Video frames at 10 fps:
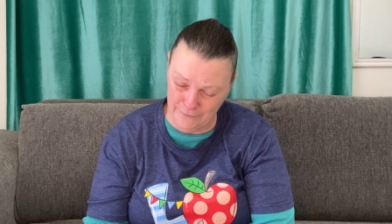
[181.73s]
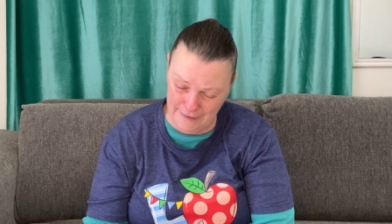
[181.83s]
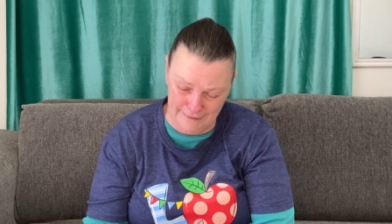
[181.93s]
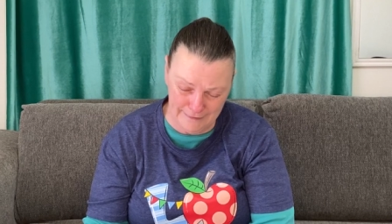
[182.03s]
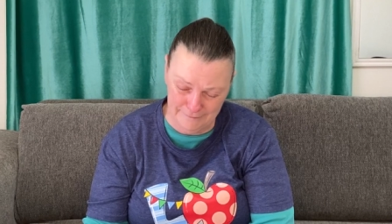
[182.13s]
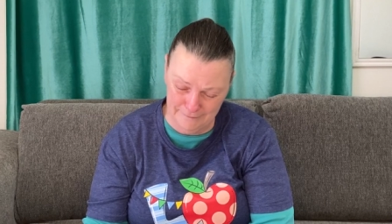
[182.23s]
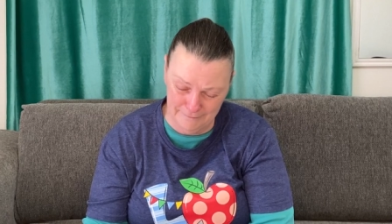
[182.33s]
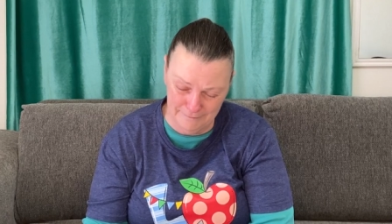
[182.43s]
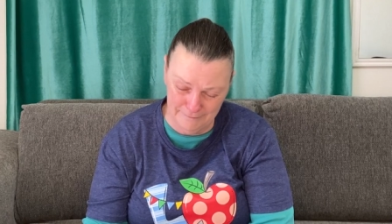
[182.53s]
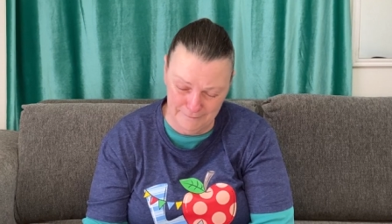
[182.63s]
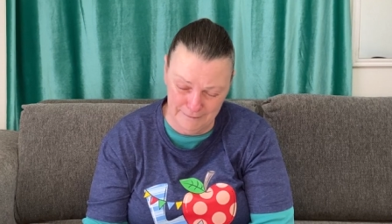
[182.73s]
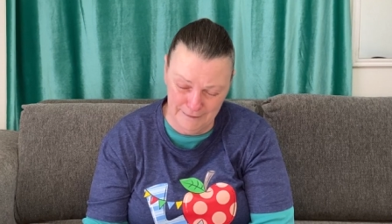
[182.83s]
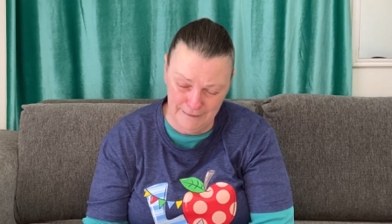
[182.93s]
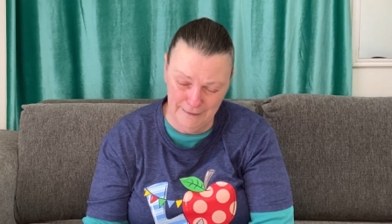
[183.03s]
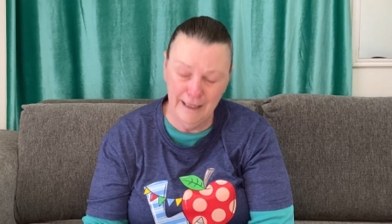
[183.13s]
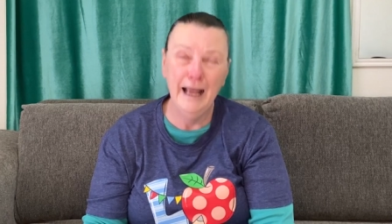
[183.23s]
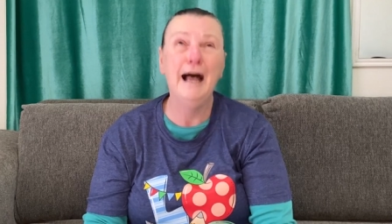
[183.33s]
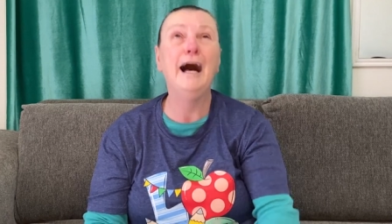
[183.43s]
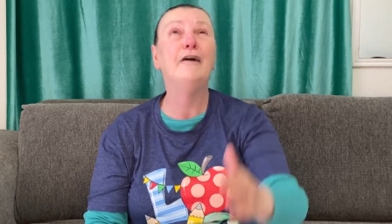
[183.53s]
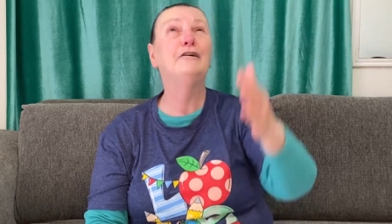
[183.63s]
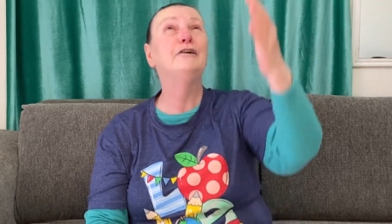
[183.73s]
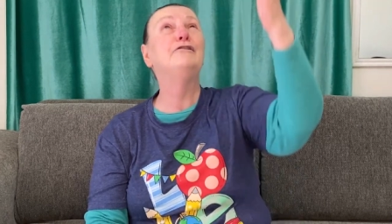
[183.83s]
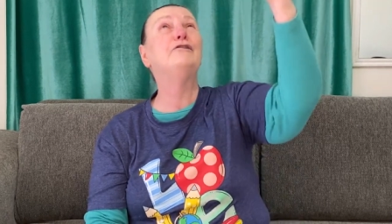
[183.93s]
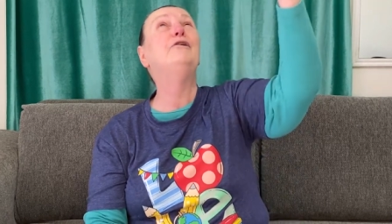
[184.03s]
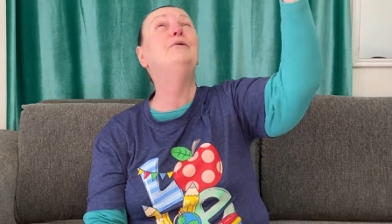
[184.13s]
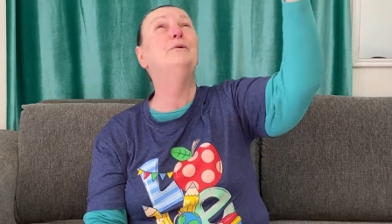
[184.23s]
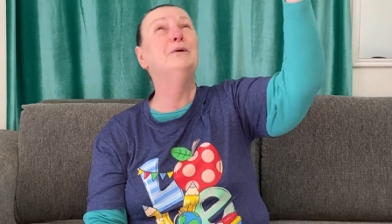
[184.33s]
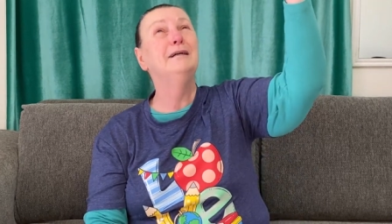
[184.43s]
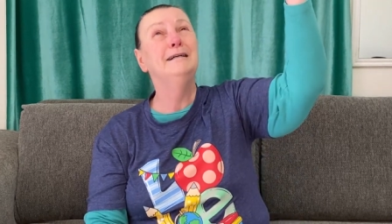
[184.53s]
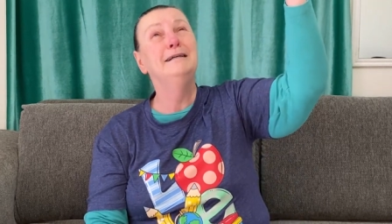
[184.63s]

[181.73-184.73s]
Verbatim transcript: it. How could you